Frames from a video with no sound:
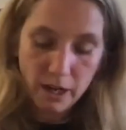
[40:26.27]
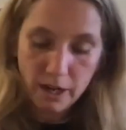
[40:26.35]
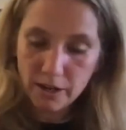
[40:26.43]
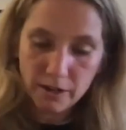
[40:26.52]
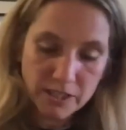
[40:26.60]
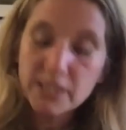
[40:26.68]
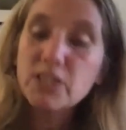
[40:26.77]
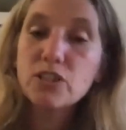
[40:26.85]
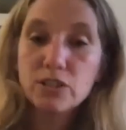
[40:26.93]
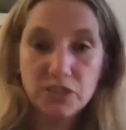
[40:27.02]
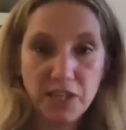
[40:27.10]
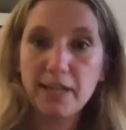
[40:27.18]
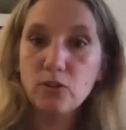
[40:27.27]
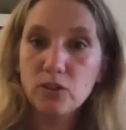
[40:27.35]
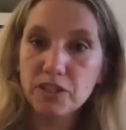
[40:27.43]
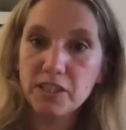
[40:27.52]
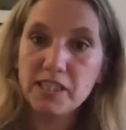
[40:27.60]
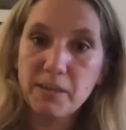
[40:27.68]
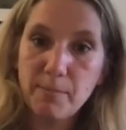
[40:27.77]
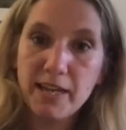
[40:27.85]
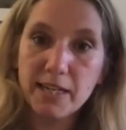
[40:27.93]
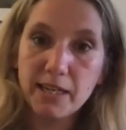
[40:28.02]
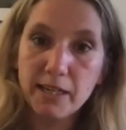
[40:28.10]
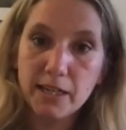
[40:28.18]
digital technologies to
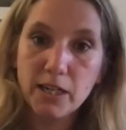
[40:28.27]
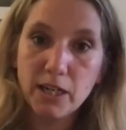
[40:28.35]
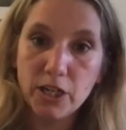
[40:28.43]
make a